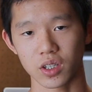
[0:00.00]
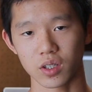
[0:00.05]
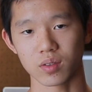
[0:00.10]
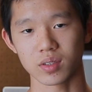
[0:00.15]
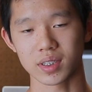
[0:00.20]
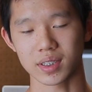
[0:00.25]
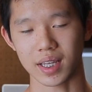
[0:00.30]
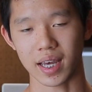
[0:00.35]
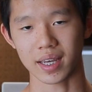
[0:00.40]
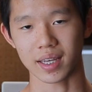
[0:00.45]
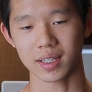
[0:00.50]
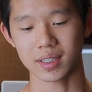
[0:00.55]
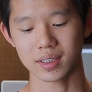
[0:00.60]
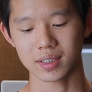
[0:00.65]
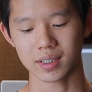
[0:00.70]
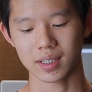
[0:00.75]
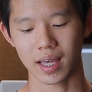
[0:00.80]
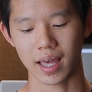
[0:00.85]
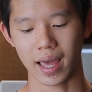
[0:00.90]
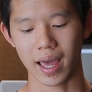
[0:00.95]
newton
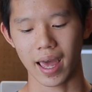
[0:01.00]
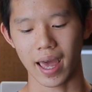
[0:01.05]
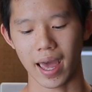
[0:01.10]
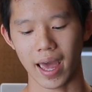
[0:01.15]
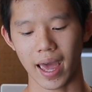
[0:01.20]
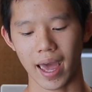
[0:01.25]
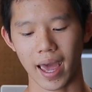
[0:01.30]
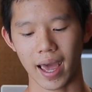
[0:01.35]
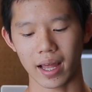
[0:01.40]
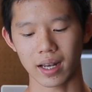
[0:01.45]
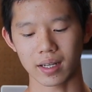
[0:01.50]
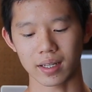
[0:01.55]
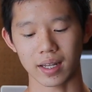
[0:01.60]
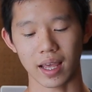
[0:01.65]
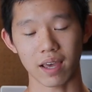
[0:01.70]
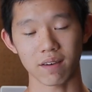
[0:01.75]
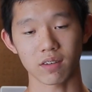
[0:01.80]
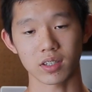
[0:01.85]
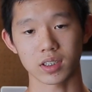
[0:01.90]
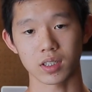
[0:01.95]
seconds and
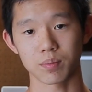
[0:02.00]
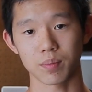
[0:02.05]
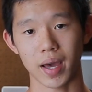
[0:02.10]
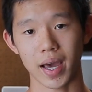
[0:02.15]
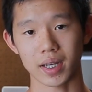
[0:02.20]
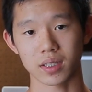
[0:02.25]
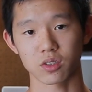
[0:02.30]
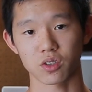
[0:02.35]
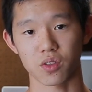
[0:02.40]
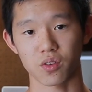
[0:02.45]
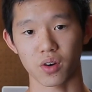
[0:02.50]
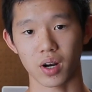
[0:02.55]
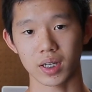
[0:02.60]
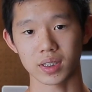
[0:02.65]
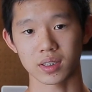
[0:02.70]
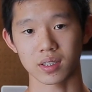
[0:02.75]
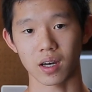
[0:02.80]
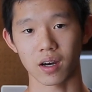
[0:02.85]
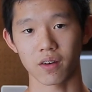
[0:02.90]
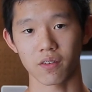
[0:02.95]
gave us a max
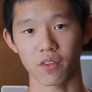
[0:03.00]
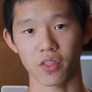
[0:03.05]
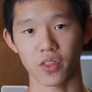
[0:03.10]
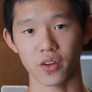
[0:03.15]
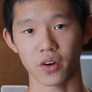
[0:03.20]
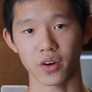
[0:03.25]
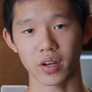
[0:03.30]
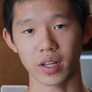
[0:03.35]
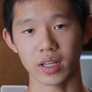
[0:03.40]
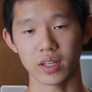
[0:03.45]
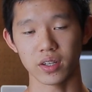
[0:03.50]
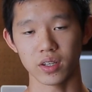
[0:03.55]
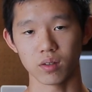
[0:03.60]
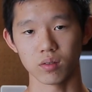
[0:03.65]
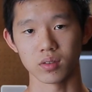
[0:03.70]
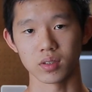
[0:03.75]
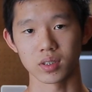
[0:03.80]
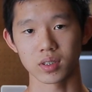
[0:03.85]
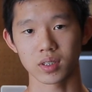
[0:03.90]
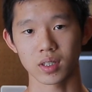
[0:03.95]
thrust of 30
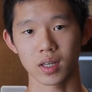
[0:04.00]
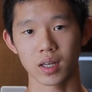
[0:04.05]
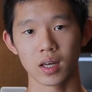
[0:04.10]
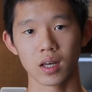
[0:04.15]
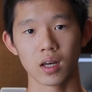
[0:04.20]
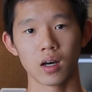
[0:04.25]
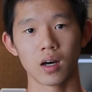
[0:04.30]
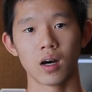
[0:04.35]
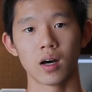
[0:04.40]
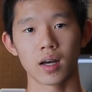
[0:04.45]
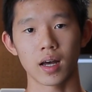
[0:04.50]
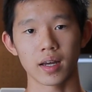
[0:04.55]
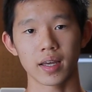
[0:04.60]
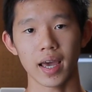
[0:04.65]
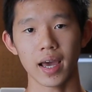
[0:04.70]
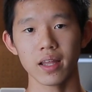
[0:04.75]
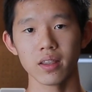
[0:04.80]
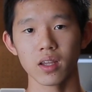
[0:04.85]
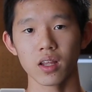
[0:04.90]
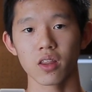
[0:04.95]
newtons.
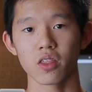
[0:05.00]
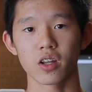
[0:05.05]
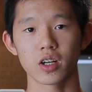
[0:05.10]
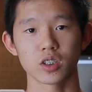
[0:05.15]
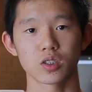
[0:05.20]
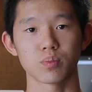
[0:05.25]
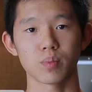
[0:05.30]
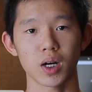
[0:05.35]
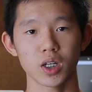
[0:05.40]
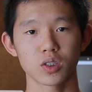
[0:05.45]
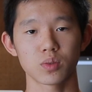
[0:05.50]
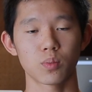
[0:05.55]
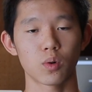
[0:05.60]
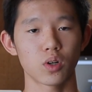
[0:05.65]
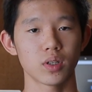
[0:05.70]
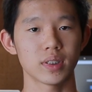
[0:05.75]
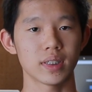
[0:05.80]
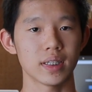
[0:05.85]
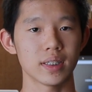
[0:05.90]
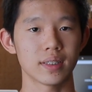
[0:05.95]
Again, there's much
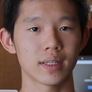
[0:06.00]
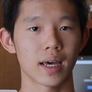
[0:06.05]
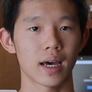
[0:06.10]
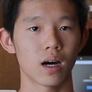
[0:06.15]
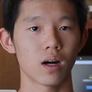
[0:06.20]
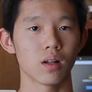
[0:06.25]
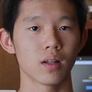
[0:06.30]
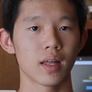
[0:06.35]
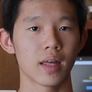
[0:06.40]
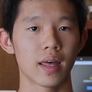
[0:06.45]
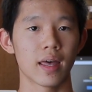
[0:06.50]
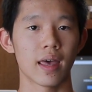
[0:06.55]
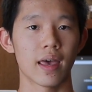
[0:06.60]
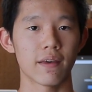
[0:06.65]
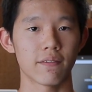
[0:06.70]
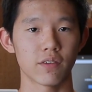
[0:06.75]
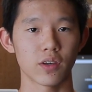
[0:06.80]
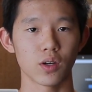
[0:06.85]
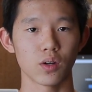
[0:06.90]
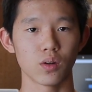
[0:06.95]
more detail.
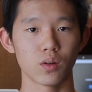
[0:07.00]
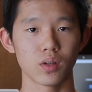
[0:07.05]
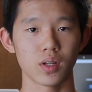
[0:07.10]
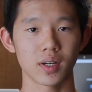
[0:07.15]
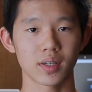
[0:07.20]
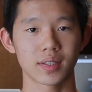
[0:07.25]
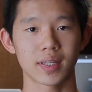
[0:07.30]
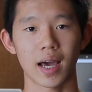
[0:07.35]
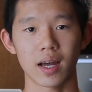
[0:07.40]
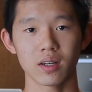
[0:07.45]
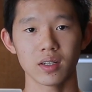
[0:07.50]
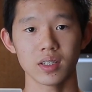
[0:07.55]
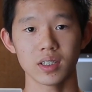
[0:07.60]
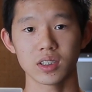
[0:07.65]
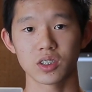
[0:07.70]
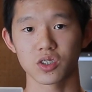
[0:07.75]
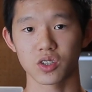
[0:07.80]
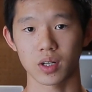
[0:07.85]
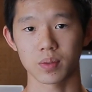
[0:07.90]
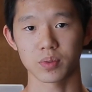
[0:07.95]
If you look down in
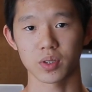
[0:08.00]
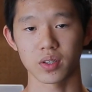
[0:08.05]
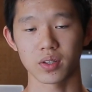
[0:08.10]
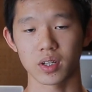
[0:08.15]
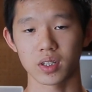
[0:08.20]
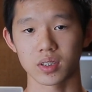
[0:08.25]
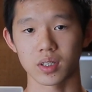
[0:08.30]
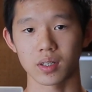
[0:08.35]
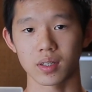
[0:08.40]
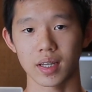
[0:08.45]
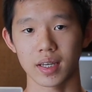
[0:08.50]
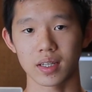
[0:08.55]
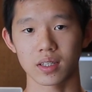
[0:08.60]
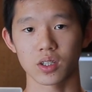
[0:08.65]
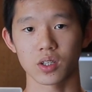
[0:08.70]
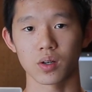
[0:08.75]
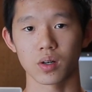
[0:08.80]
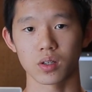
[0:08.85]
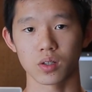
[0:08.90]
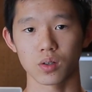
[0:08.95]
the description, there's a
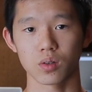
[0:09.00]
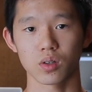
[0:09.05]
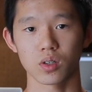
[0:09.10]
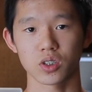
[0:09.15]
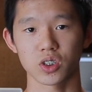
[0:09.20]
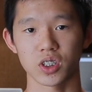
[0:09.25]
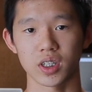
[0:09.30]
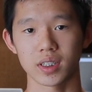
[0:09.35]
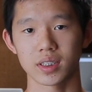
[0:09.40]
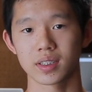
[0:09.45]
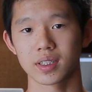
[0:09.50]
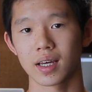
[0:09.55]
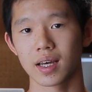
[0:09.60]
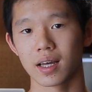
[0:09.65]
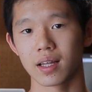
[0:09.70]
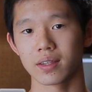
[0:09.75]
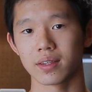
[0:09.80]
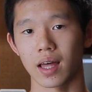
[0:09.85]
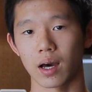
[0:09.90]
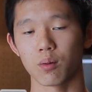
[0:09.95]
link to a Google Sheets
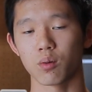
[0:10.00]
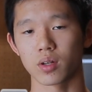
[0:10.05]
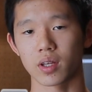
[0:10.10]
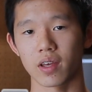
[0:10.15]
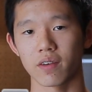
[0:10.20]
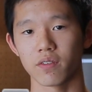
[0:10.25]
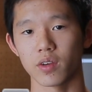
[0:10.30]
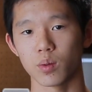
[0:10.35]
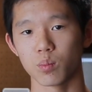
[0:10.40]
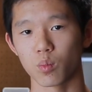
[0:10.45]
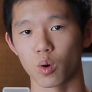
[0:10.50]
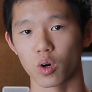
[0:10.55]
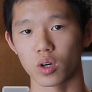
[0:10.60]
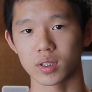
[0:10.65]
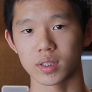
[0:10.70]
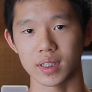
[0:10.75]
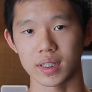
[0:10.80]
that will give you more